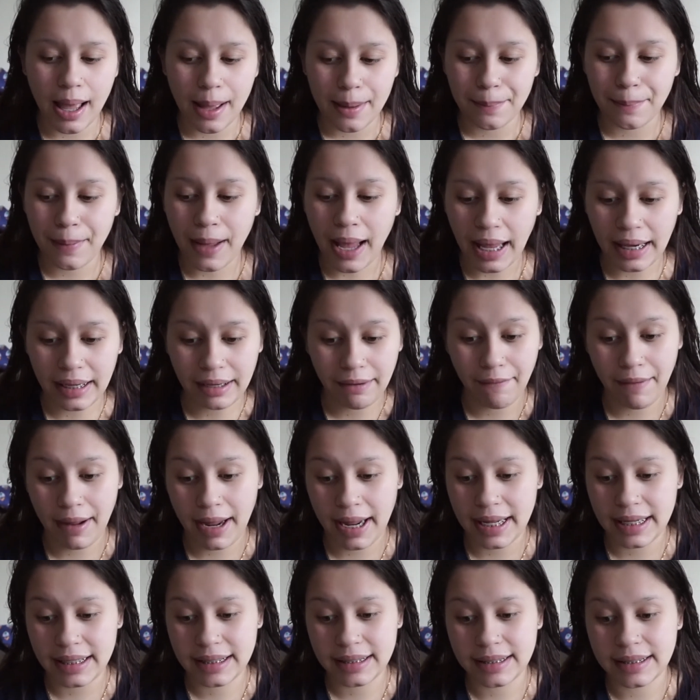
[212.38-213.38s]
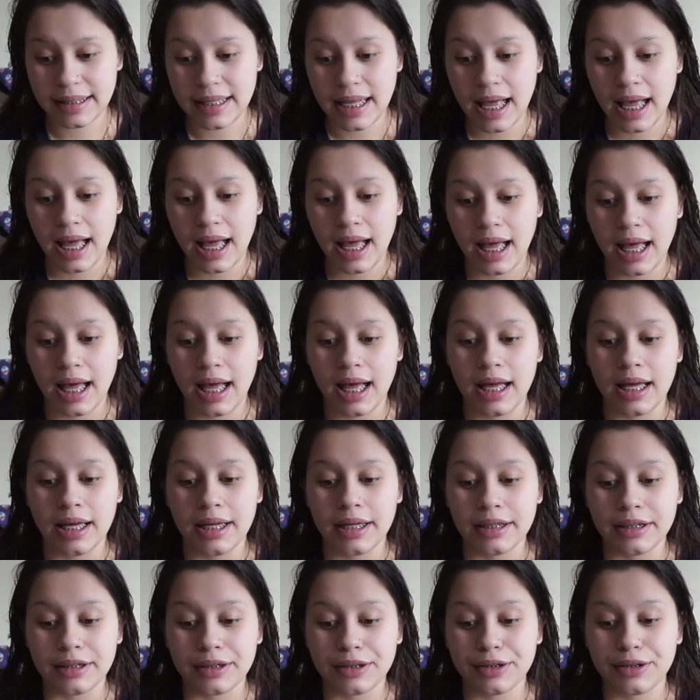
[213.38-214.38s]
But anyways,
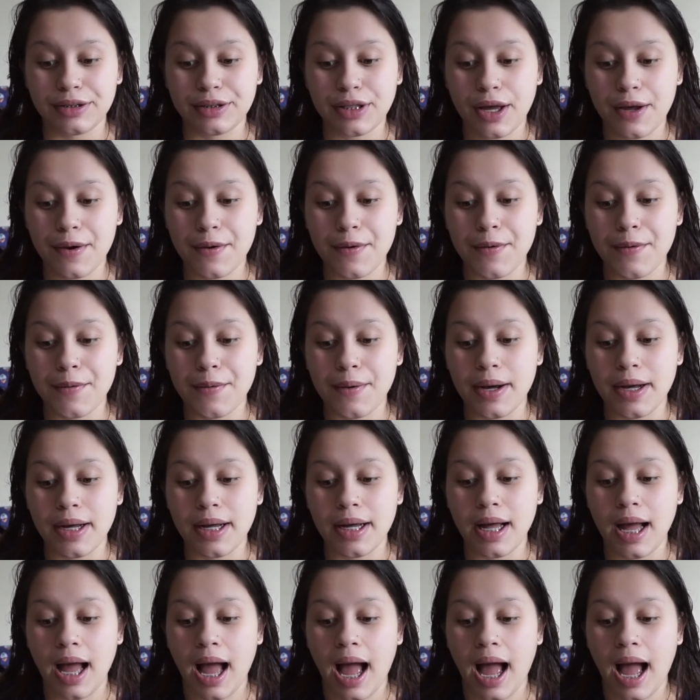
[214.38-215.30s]
so